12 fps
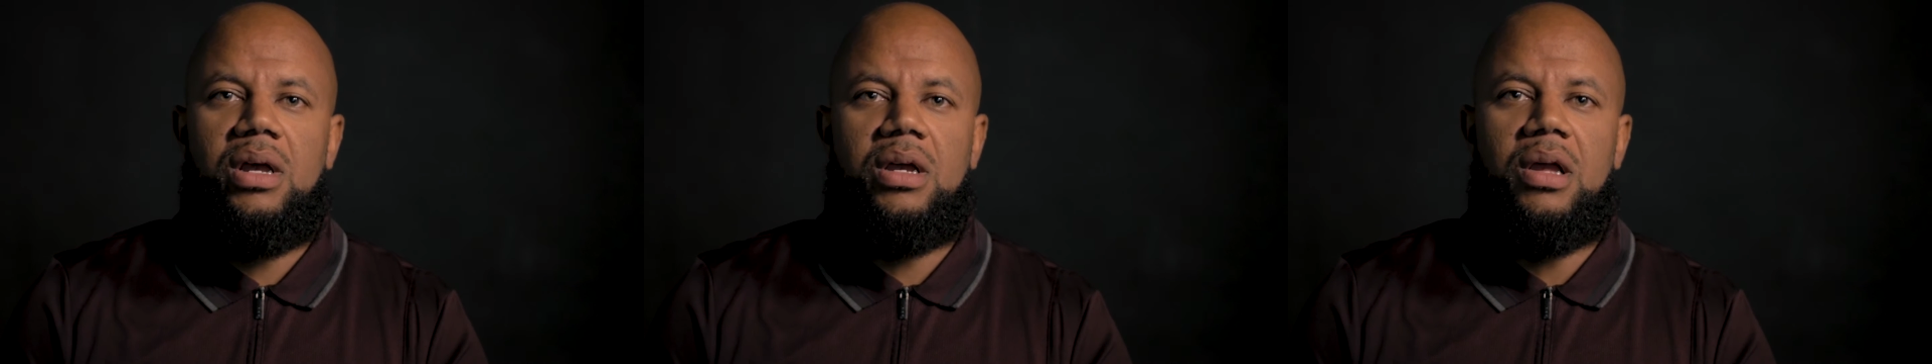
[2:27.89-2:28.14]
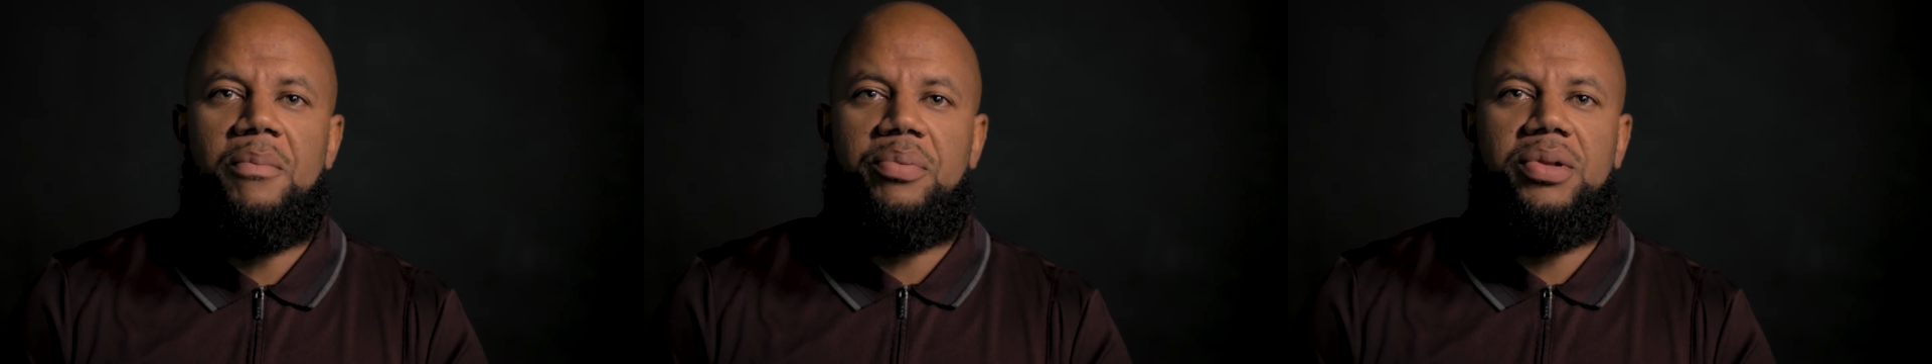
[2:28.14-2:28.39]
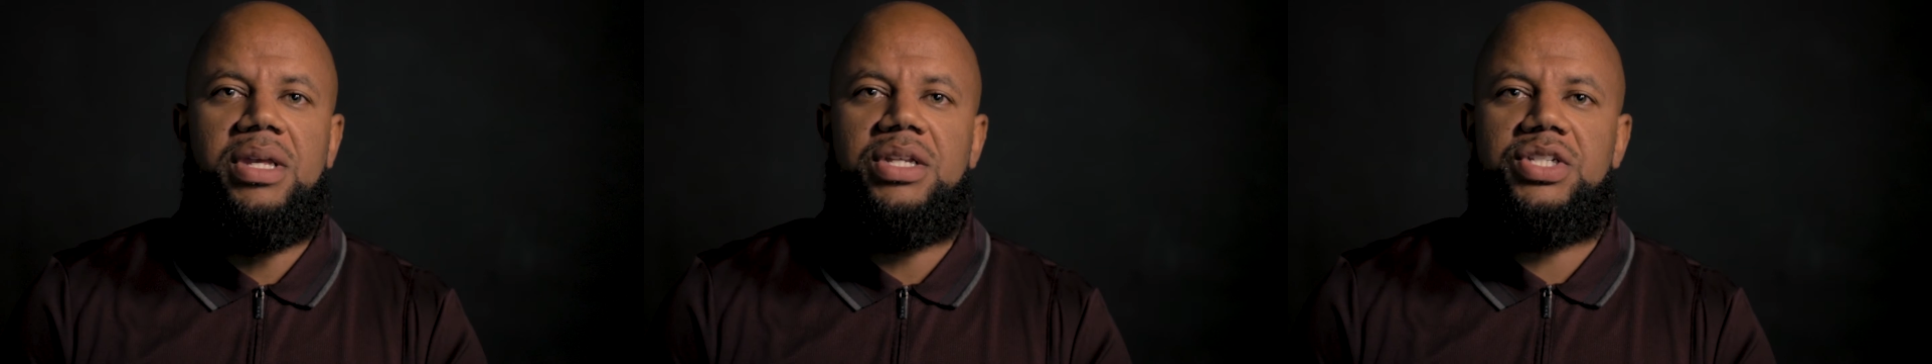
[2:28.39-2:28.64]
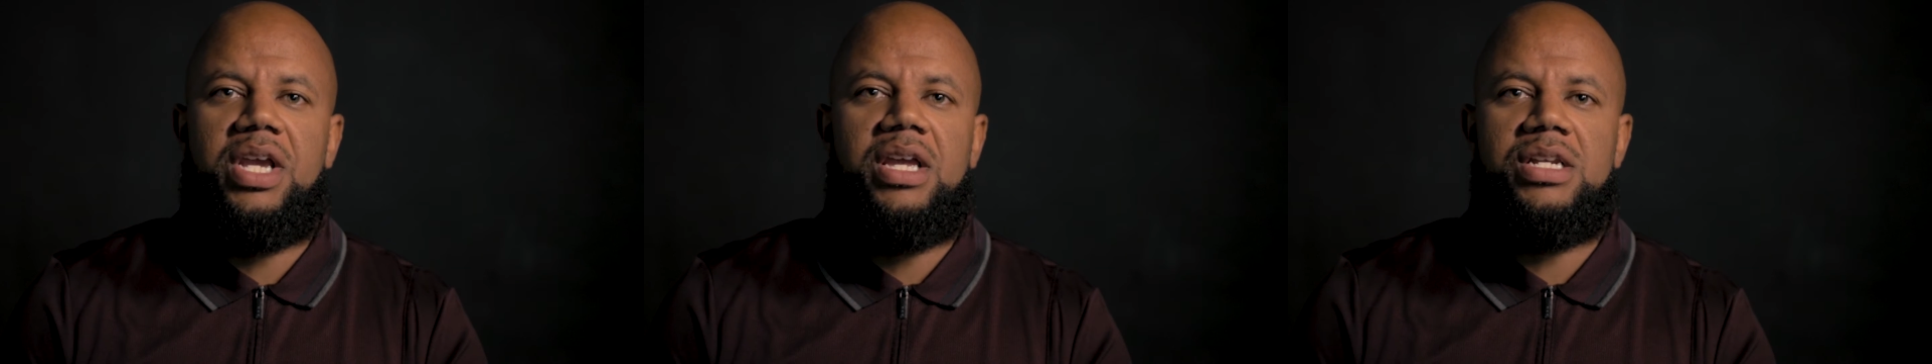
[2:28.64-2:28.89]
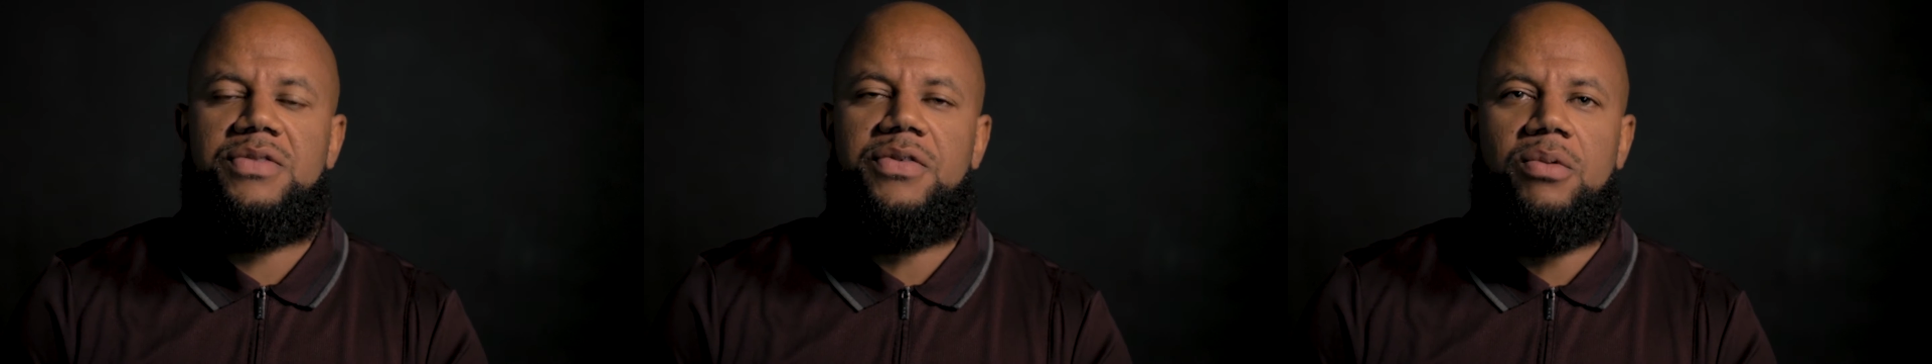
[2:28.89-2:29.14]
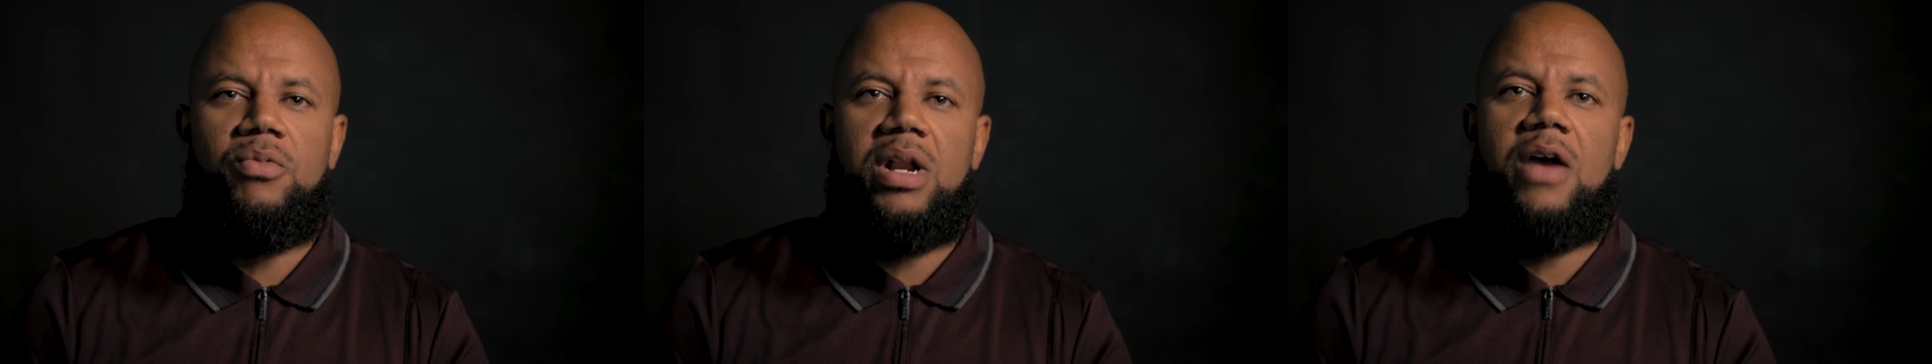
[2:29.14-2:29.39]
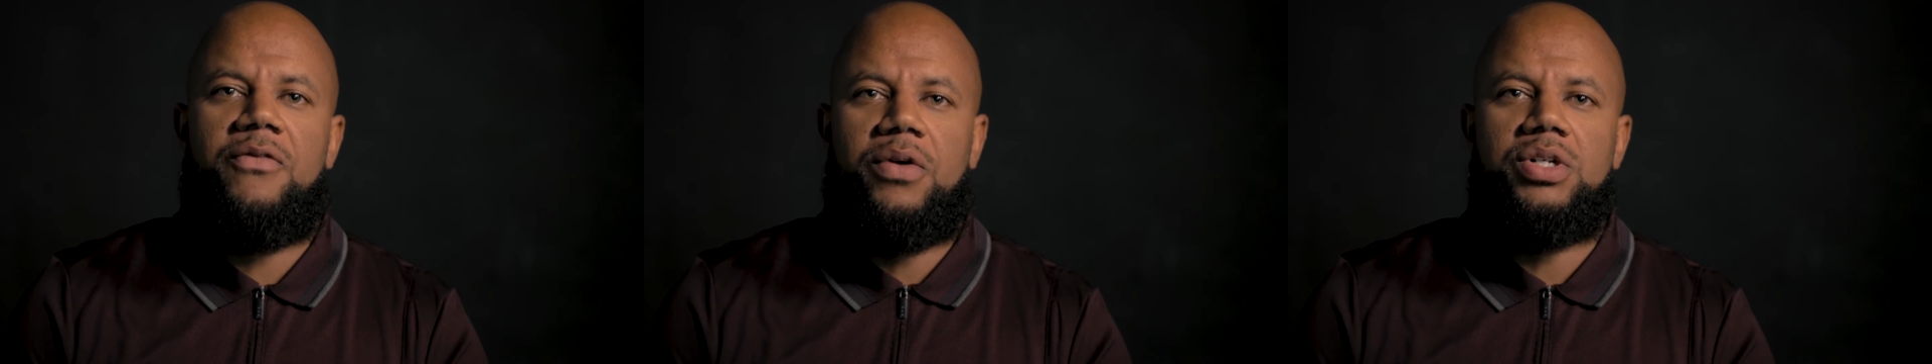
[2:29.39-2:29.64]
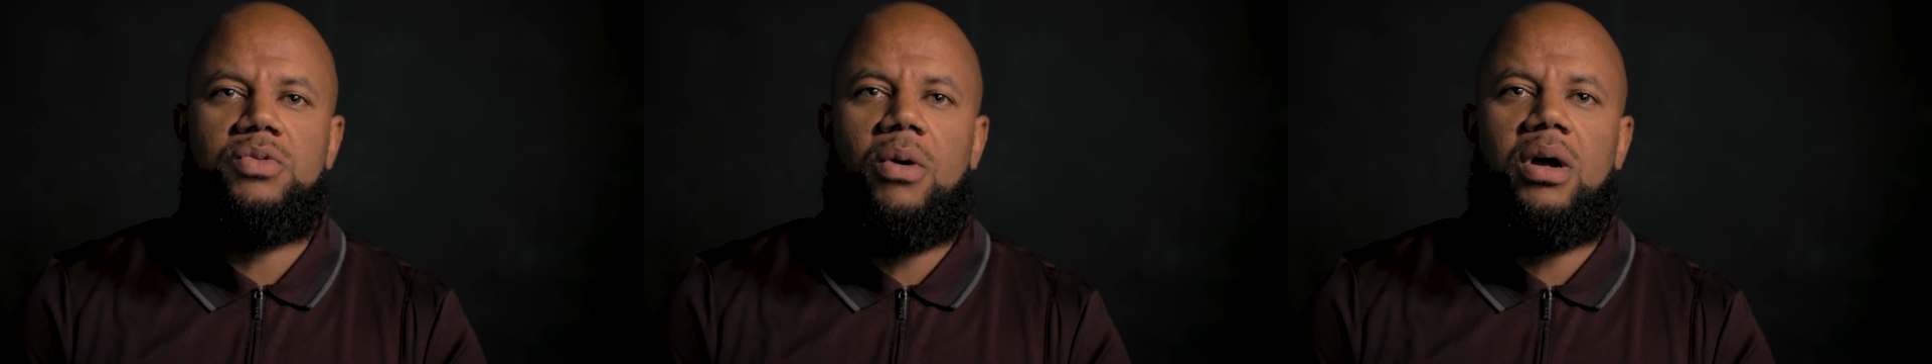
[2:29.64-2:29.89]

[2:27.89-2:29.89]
a complete change from when I first